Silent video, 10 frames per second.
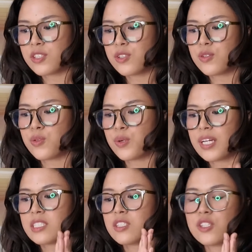you to do
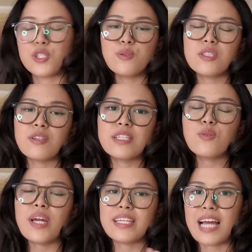is use 3
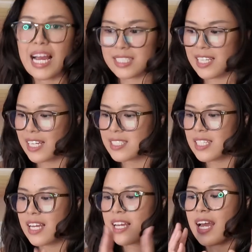to 8 hashtags.
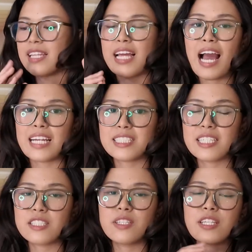And the
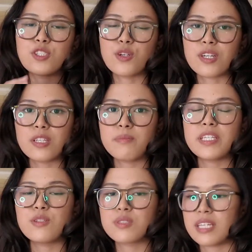hashtags that you're gonna be
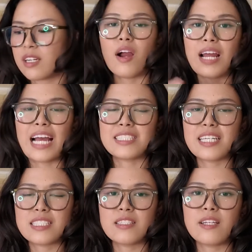using are
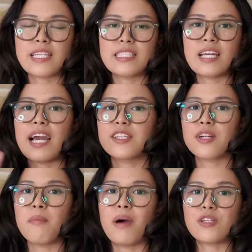hashtags that is either
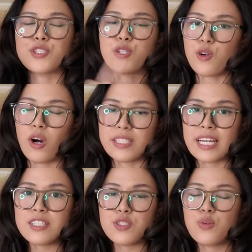about your
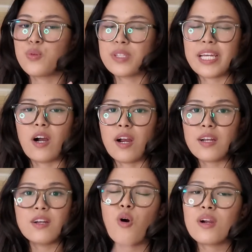audience, who they
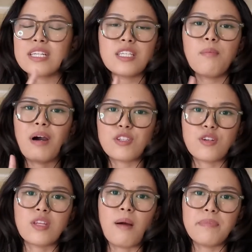are, or is about
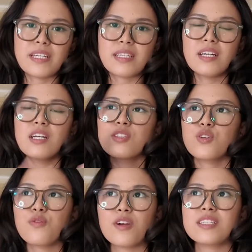your topic.
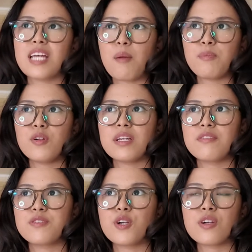So for example,
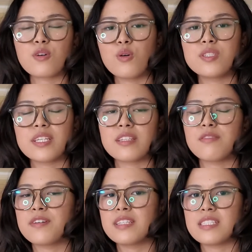if you're a coach in the
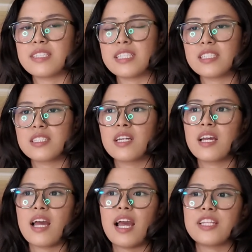fitness niche
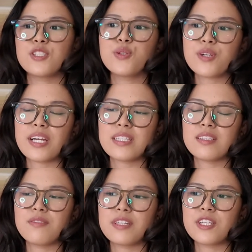and you
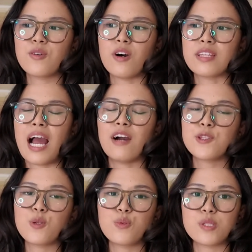created a video on how
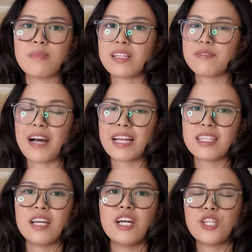to lose belly fat,
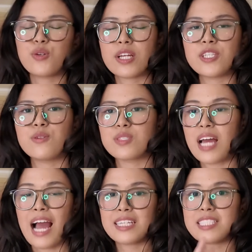you can
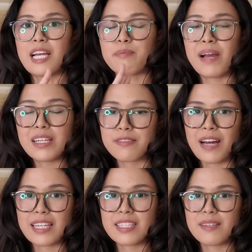use hashtag belly
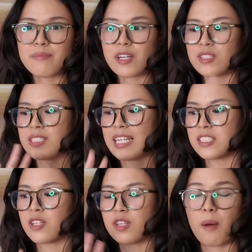fat because
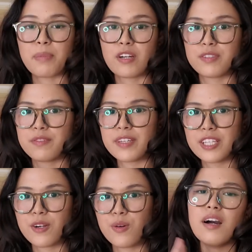that's the topic of your
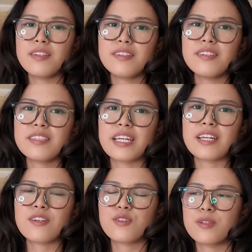video. Another
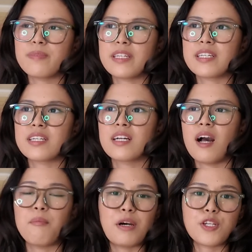thing could be
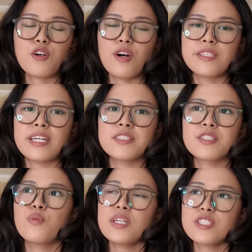about your audience,
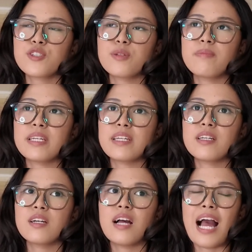which could
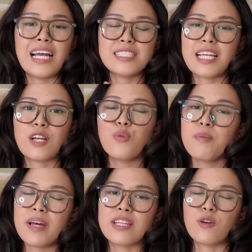be hashtag
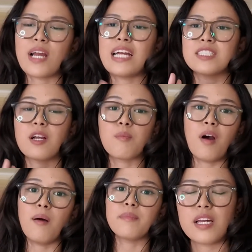women or hashtag
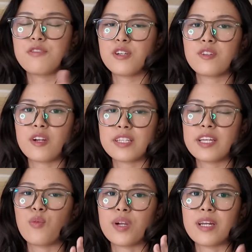mom if you're
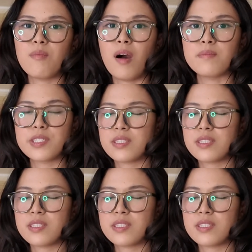targeting working moms,